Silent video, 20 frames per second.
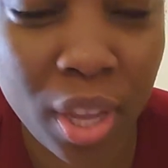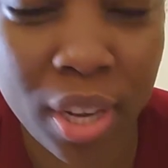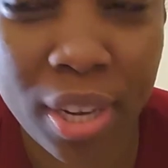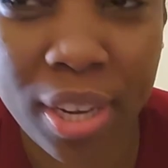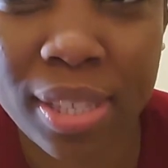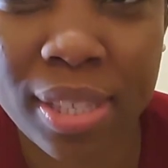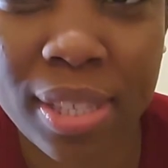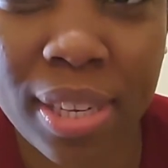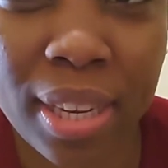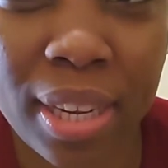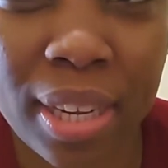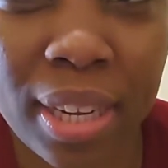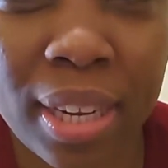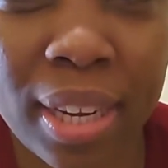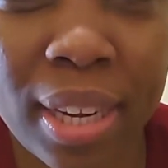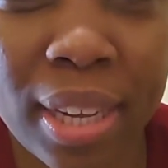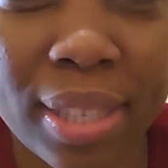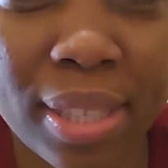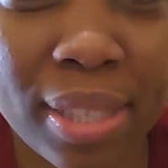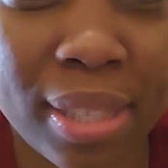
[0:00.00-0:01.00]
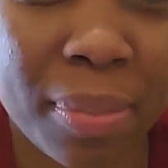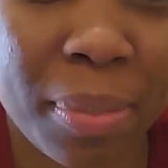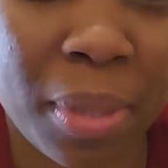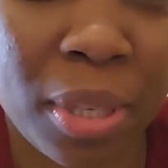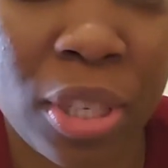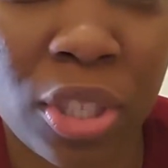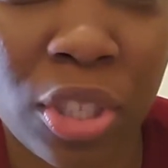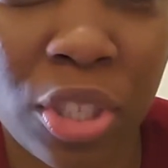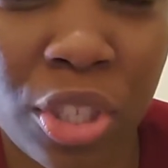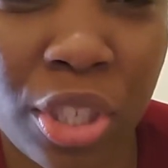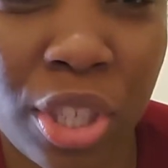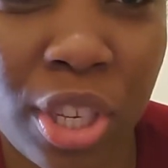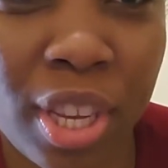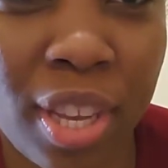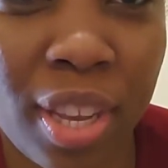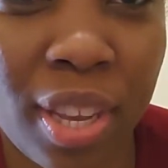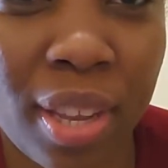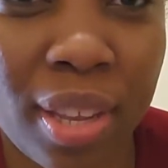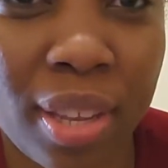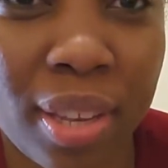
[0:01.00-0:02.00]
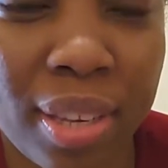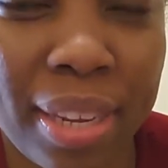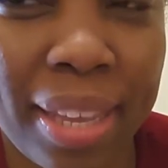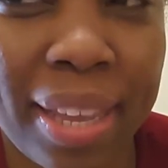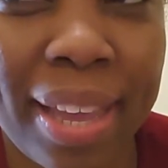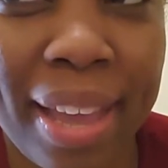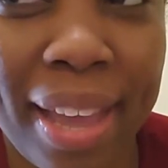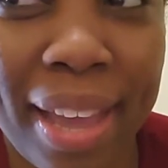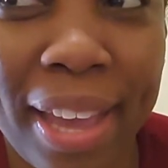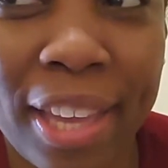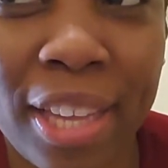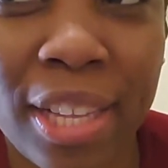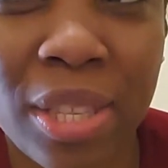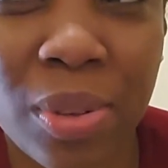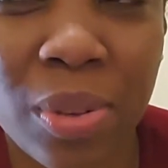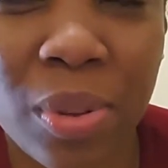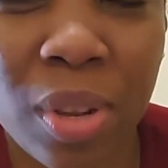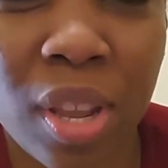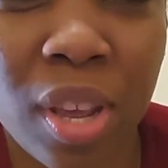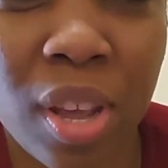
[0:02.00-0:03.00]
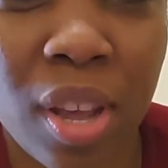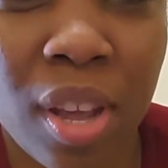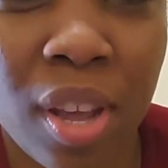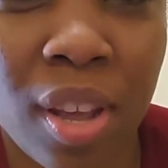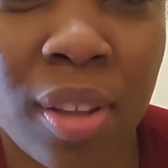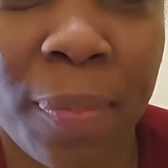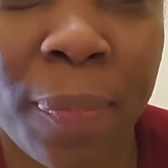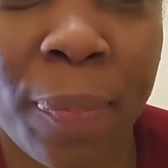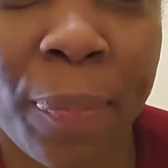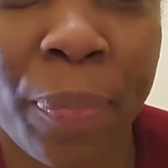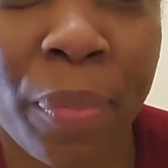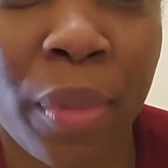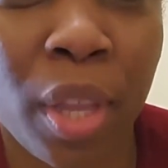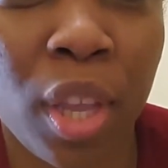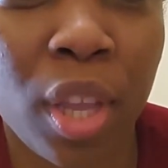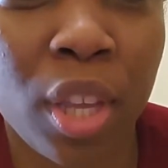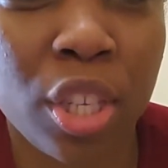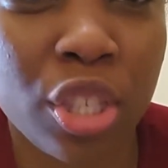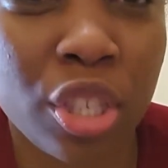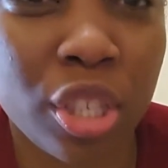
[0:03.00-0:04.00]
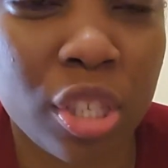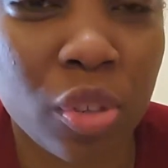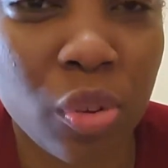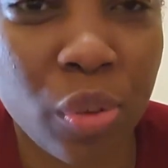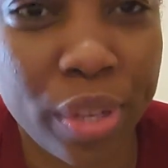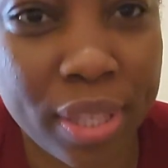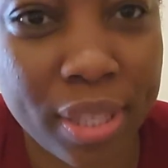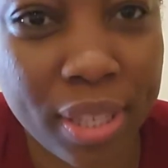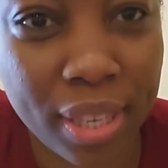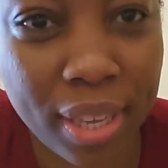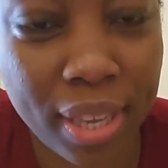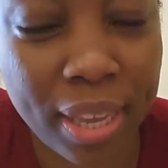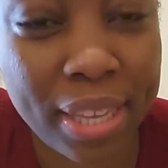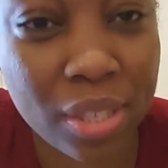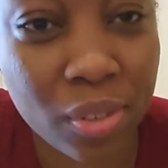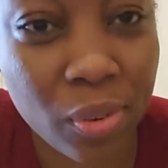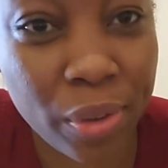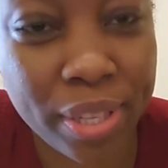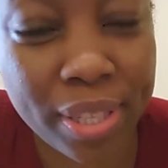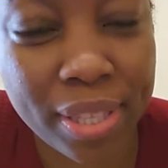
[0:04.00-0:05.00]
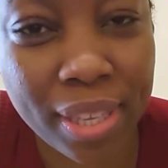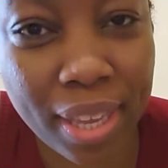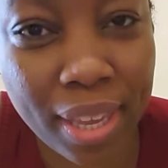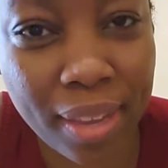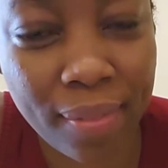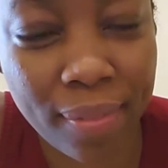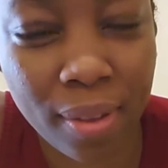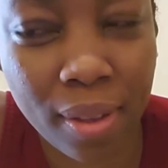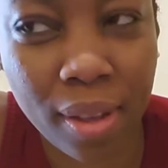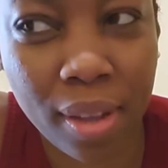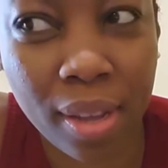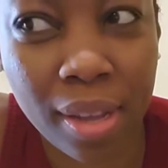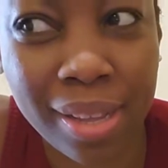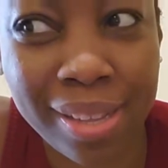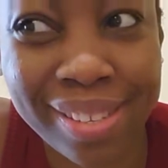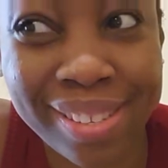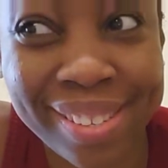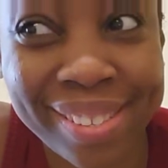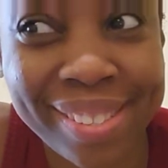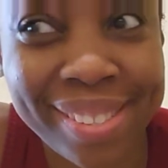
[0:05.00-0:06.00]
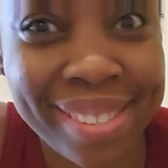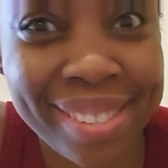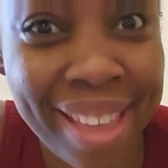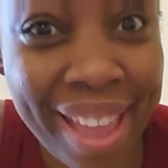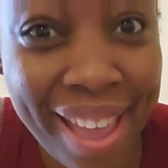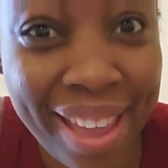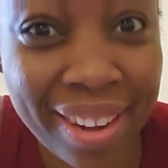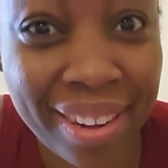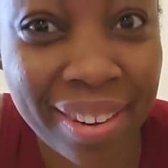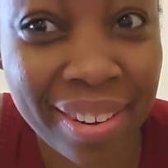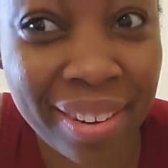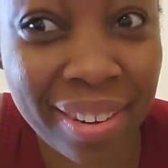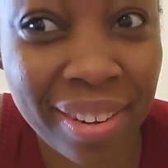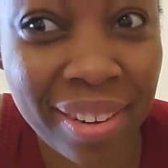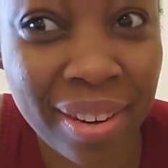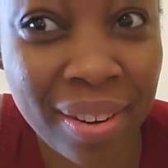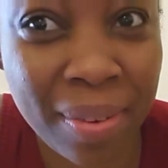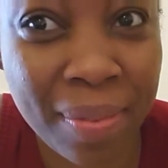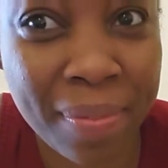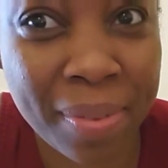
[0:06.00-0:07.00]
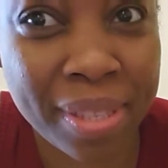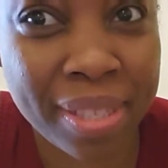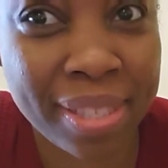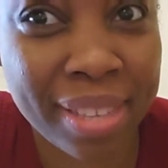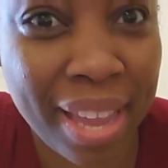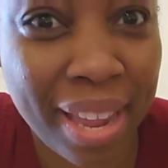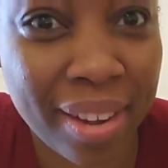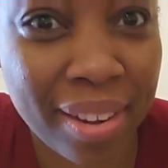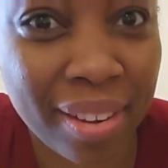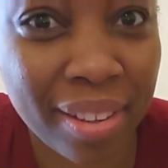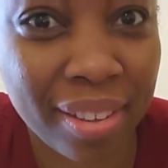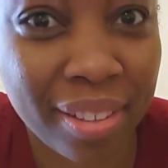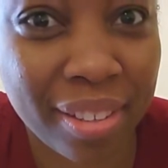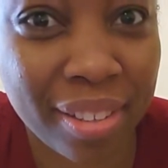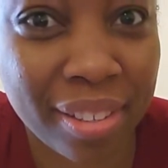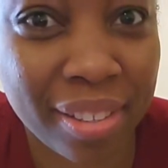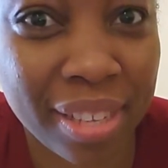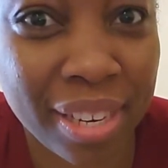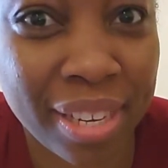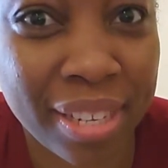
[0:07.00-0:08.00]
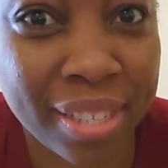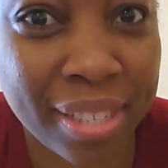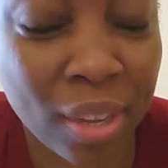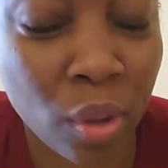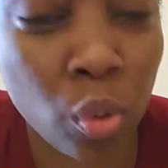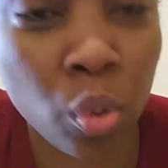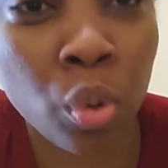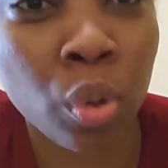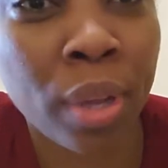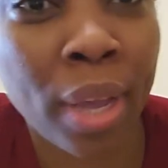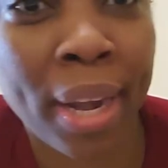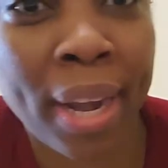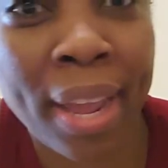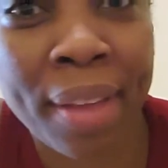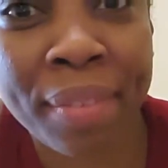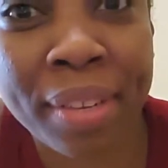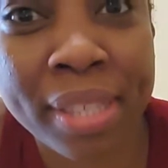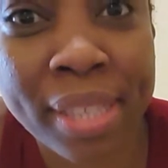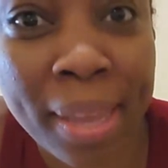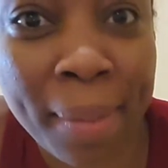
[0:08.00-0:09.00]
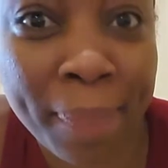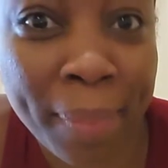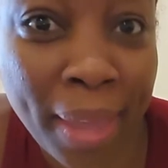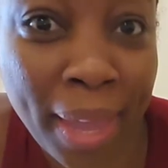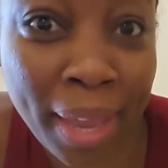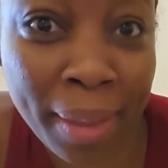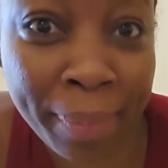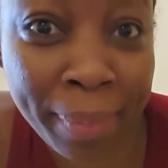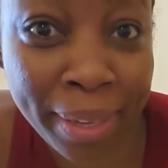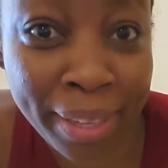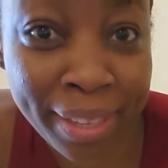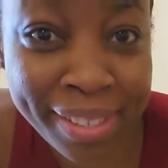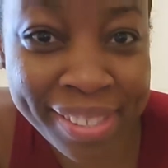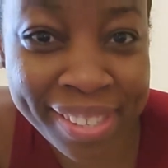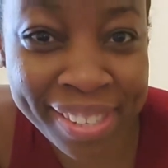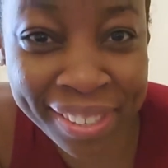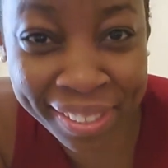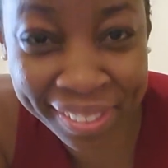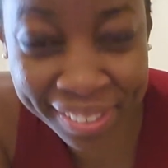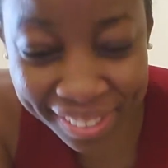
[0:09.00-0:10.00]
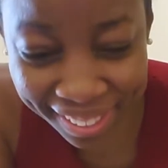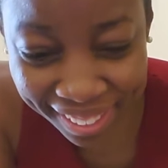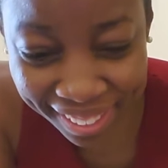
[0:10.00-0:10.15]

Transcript: this lady next to me, she, the guy told her, she's going to, he's going to give her 10 for $10. And I was like, oh, can I have the same thing, please?